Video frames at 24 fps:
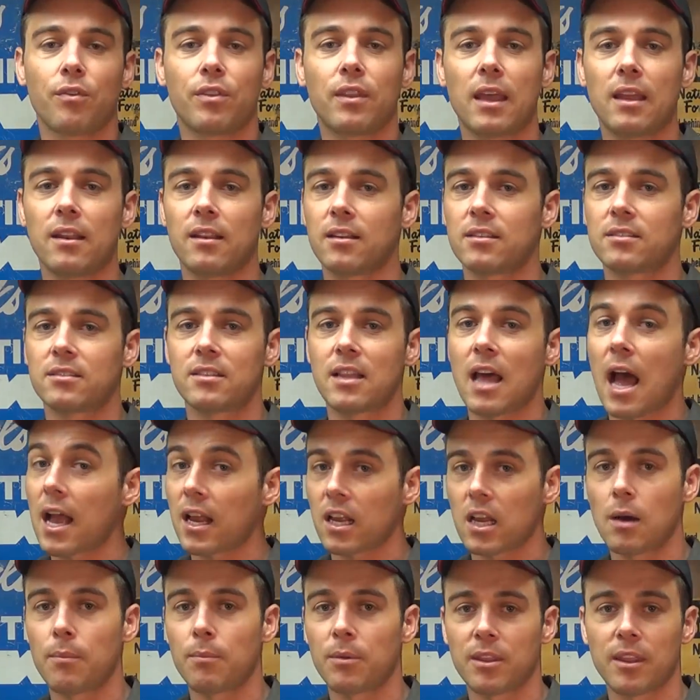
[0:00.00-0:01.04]
that does not
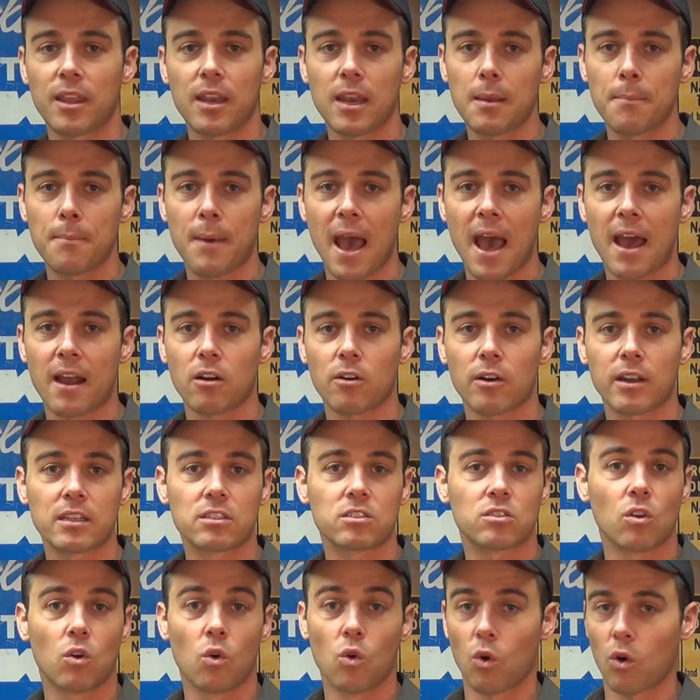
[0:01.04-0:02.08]
come with any
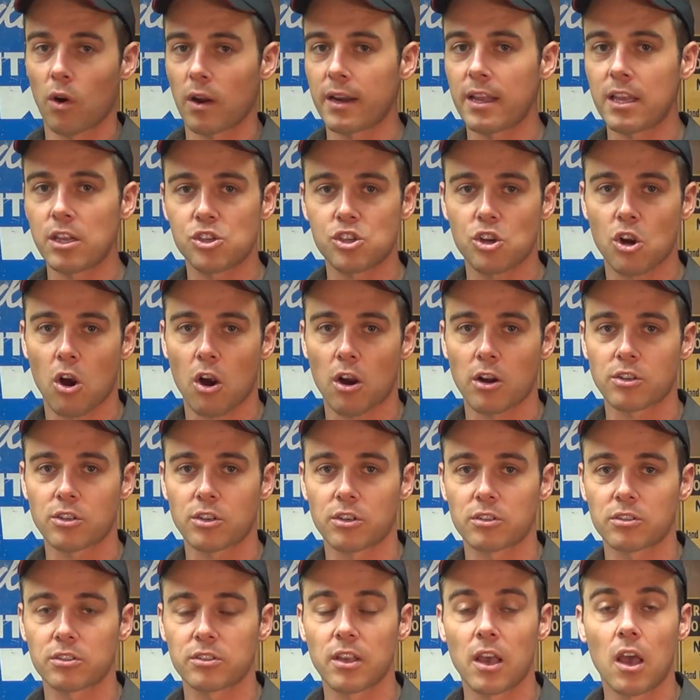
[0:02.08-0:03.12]
batteries or any
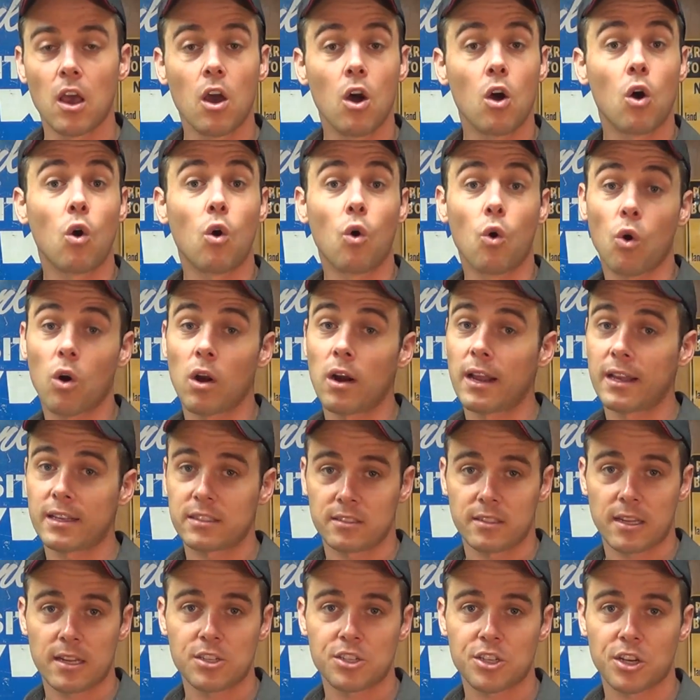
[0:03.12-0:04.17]
chargers or an
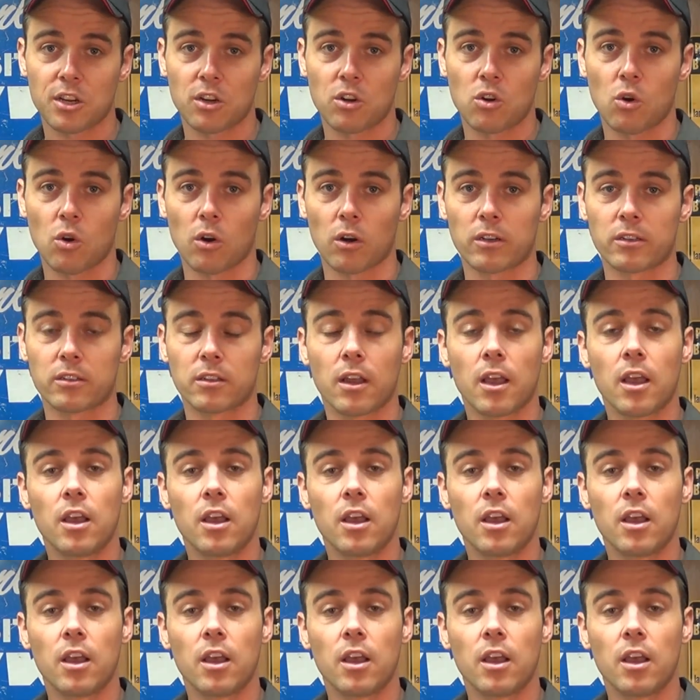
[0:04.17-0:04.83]
extension cord.